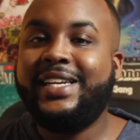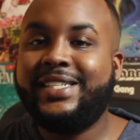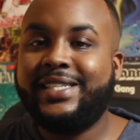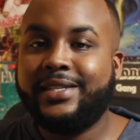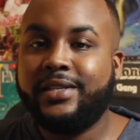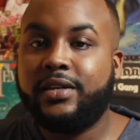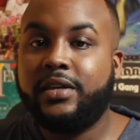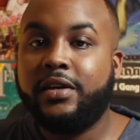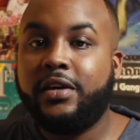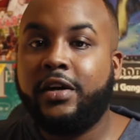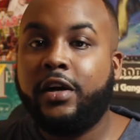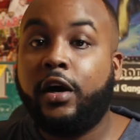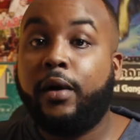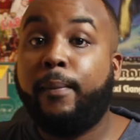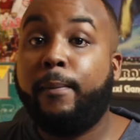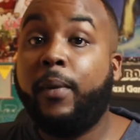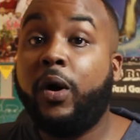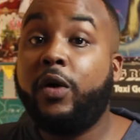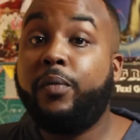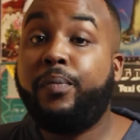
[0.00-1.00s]
listen.
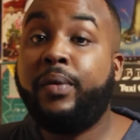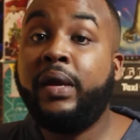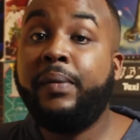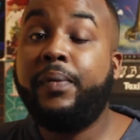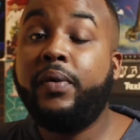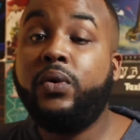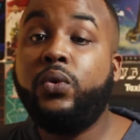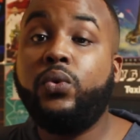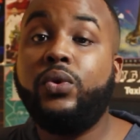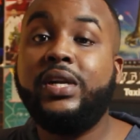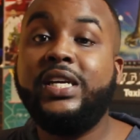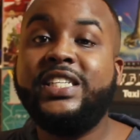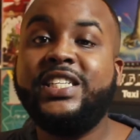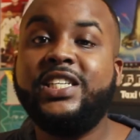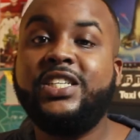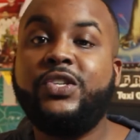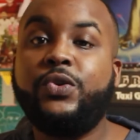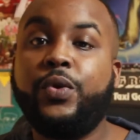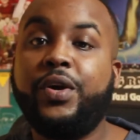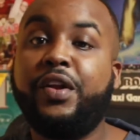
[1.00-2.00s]
But people who
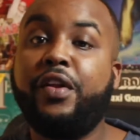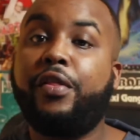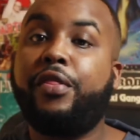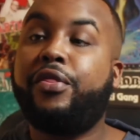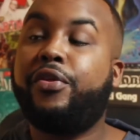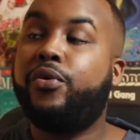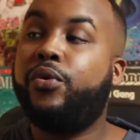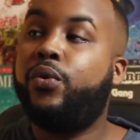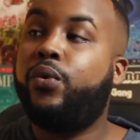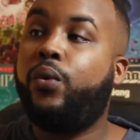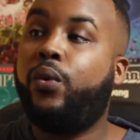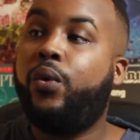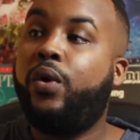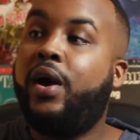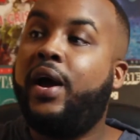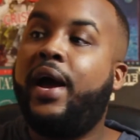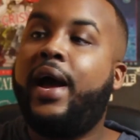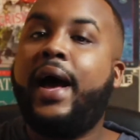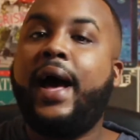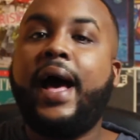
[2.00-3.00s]
listen to it through
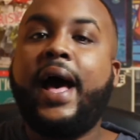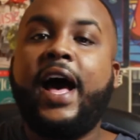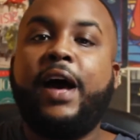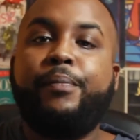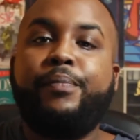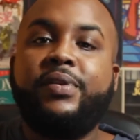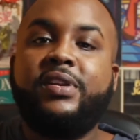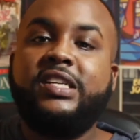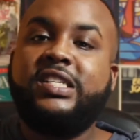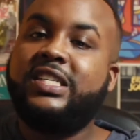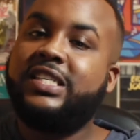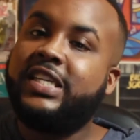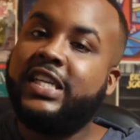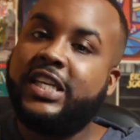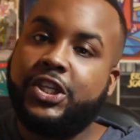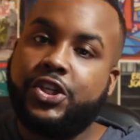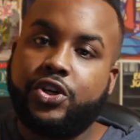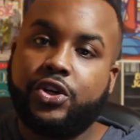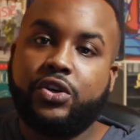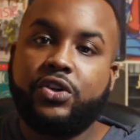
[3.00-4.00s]
Apple,
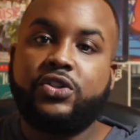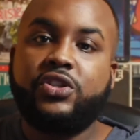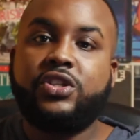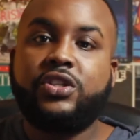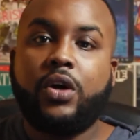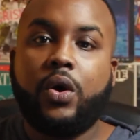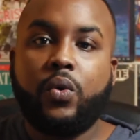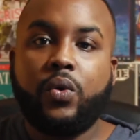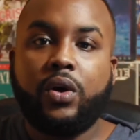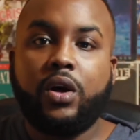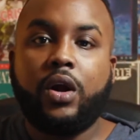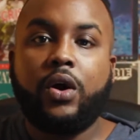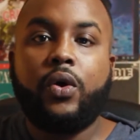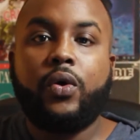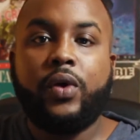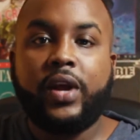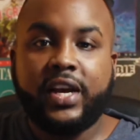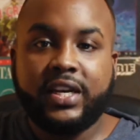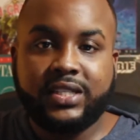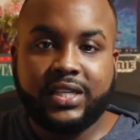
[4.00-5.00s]
Stitcher,
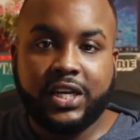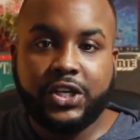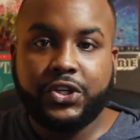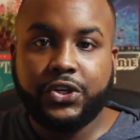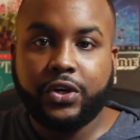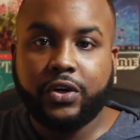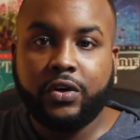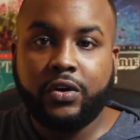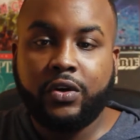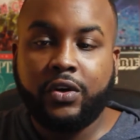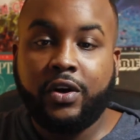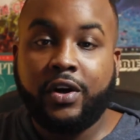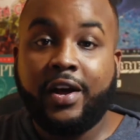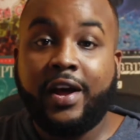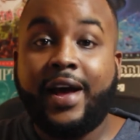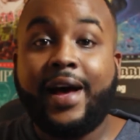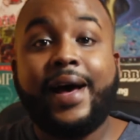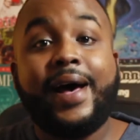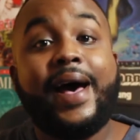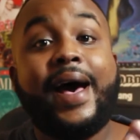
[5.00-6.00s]
SoundCloud, etc.,
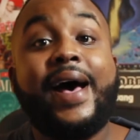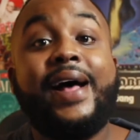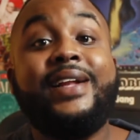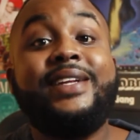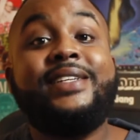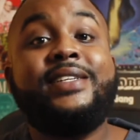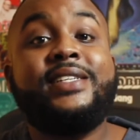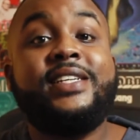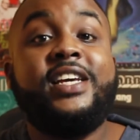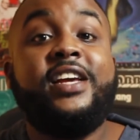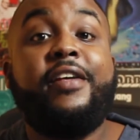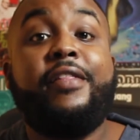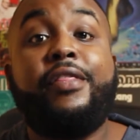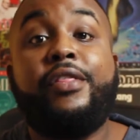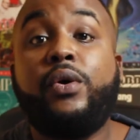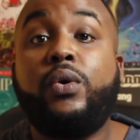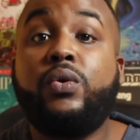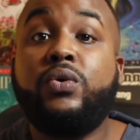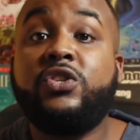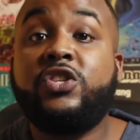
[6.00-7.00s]
I'll see
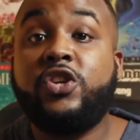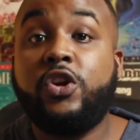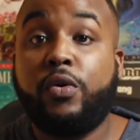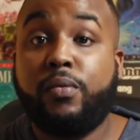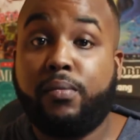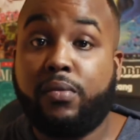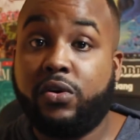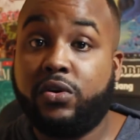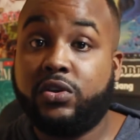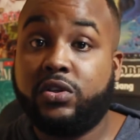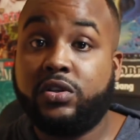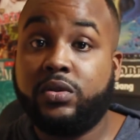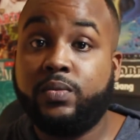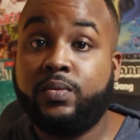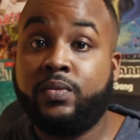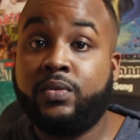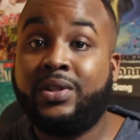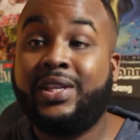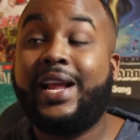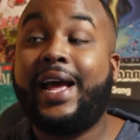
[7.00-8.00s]
those numbers.
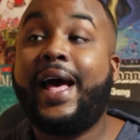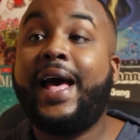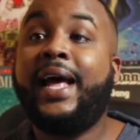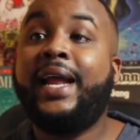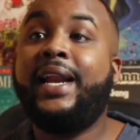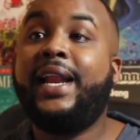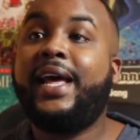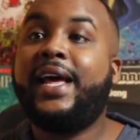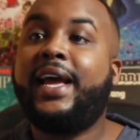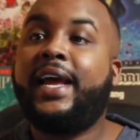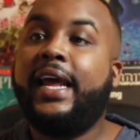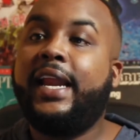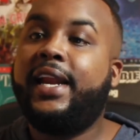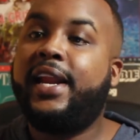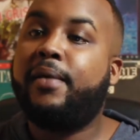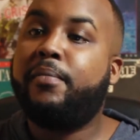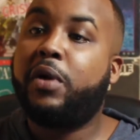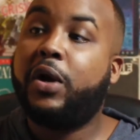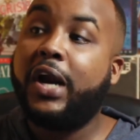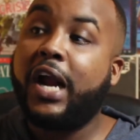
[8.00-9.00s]
And I get
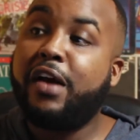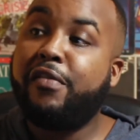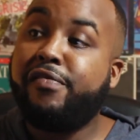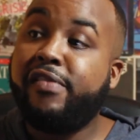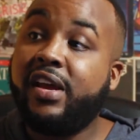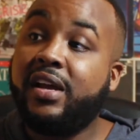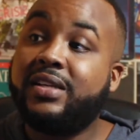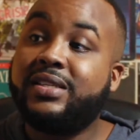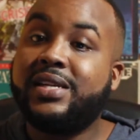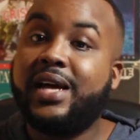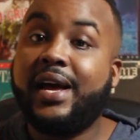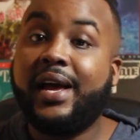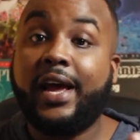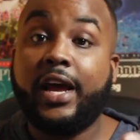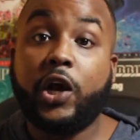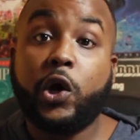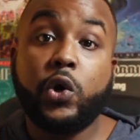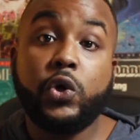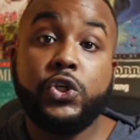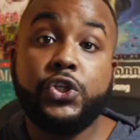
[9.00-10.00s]
demographics, I
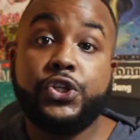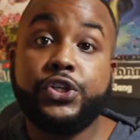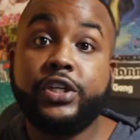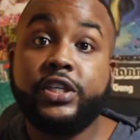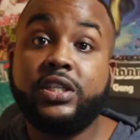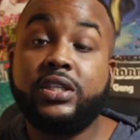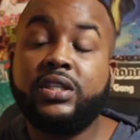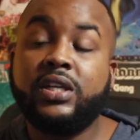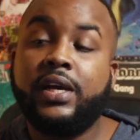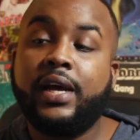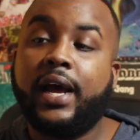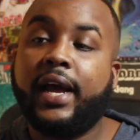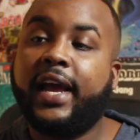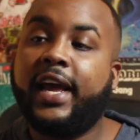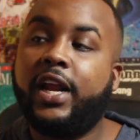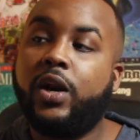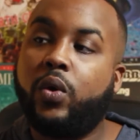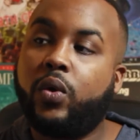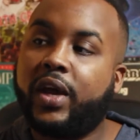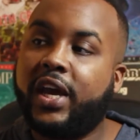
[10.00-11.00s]
get countries, I
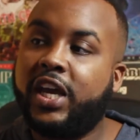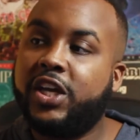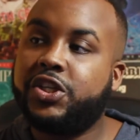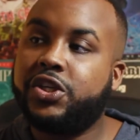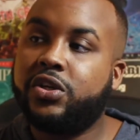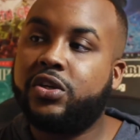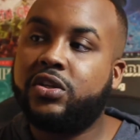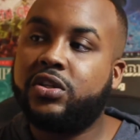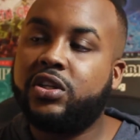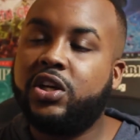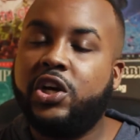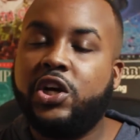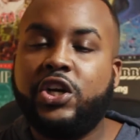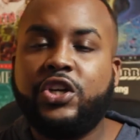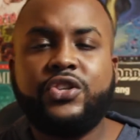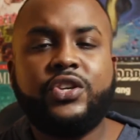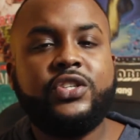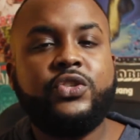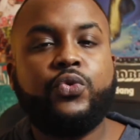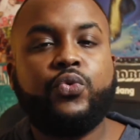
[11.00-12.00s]
get locations.
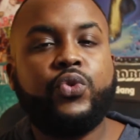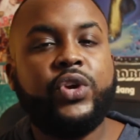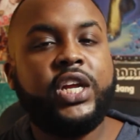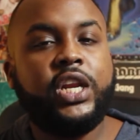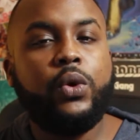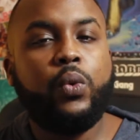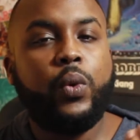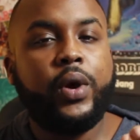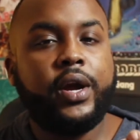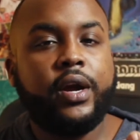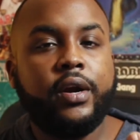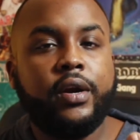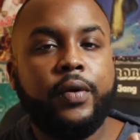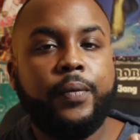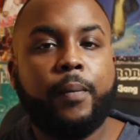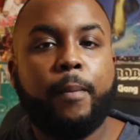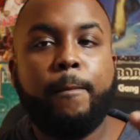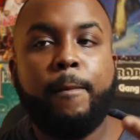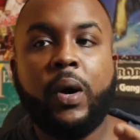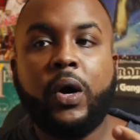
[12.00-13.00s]
So it's really
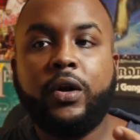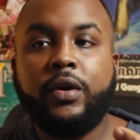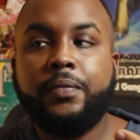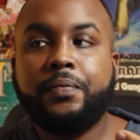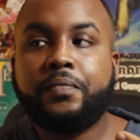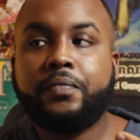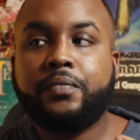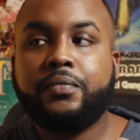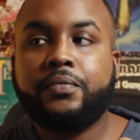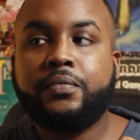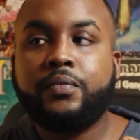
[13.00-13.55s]
weird, but